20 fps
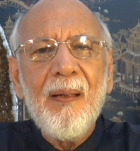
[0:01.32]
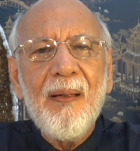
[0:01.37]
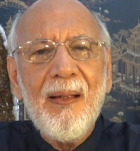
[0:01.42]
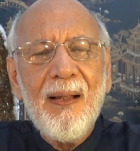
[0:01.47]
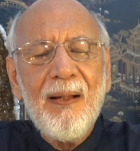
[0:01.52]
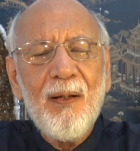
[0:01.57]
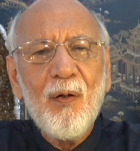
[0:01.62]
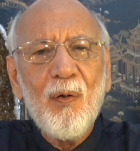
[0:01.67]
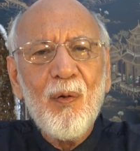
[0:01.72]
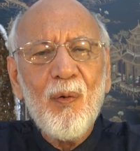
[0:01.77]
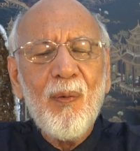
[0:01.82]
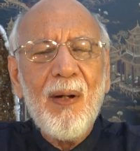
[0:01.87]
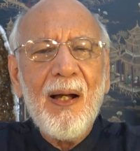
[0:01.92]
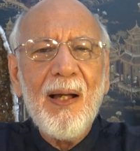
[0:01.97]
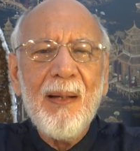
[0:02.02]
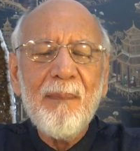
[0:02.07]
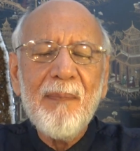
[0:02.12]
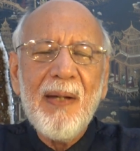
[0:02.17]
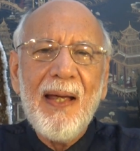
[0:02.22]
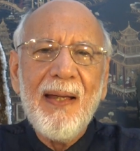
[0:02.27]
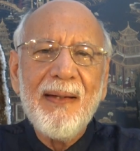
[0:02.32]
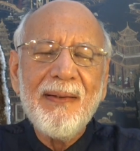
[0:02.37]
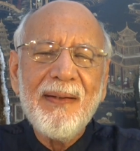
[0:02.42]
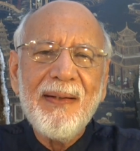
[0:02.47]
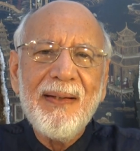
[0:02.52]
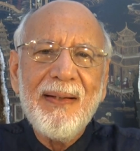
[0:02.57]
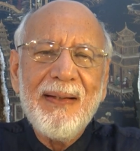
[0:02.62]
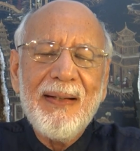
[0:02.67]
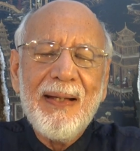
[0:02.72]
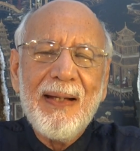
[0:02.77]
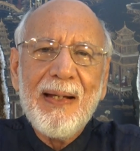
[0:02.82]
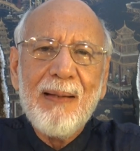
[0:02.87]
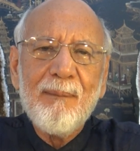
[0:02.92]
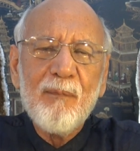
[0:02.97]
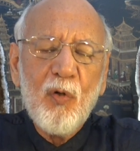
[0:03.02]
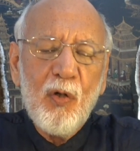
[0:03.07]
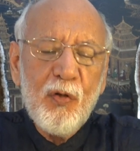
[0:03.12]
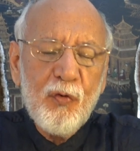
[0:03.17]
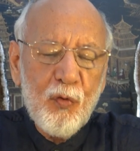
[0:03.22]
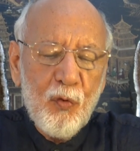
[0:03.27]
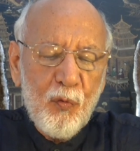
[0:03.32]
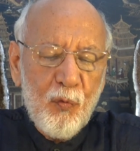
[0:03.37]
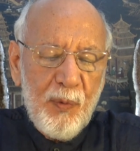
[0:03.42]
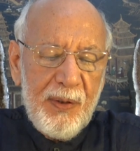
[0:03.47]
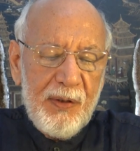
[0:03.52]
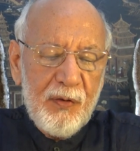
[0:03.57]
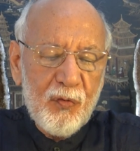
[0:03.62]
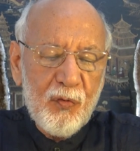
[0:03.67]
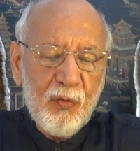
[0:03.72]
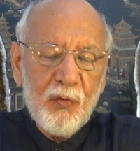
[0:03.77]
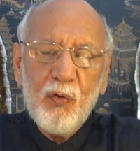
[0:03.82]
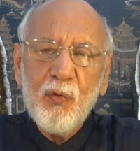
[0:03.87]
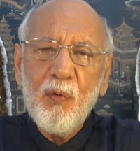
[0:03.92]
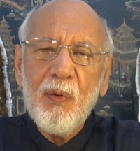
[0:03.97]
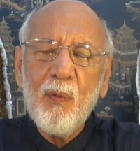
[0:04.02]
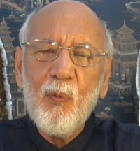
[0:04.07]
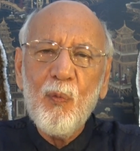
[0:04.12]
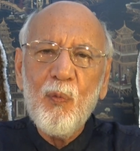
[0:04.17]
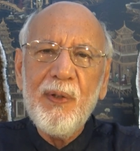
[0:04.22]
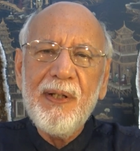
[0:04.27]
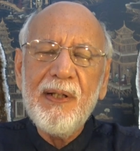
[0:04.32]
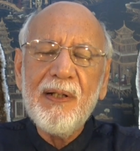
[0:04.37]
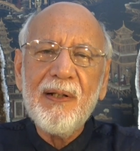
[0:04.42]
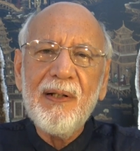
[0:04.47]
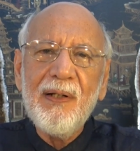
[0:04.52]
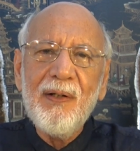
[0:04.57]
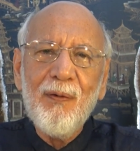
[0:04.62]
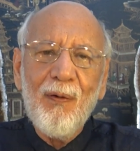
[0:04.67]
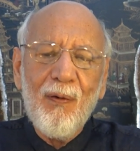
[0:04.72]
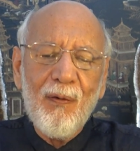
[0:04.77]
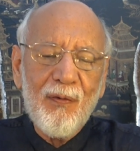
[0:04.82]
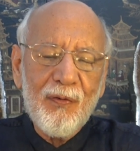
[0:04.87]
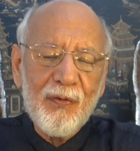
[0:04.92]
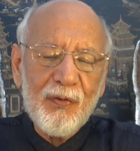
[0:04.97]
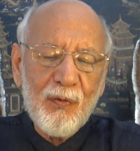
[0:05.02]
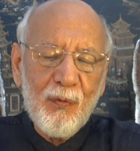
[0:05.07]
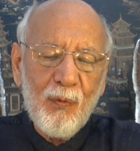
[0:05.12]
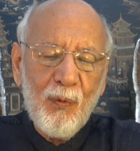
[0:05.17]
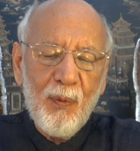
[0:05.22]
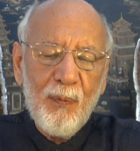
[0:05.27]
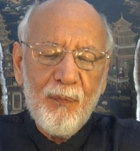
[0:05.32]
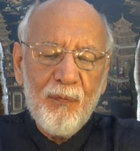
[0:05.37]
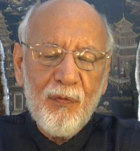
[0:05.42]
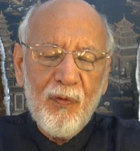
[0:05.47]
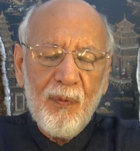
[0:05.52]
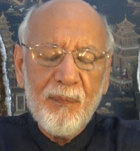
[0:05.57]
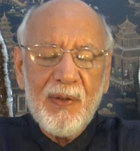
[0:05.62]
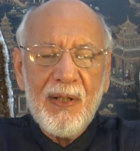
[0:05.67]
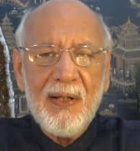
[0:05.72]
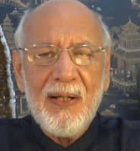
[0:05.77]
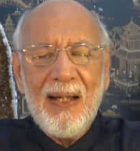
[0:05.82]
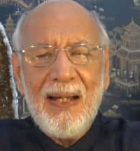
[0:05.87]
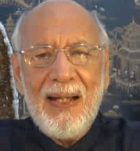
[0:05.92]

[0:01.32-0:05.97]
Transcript: Hello, I'm Andy, and I'm going to read to you a weekly horoscope from the